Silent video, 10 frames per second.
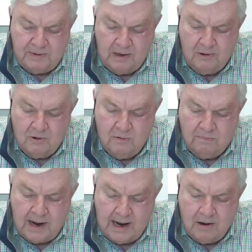by local
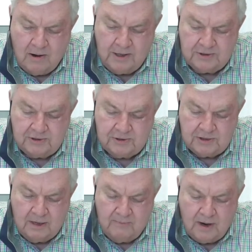black artists to
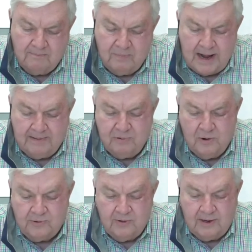celebrate Black
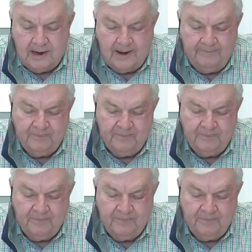Poetry Day.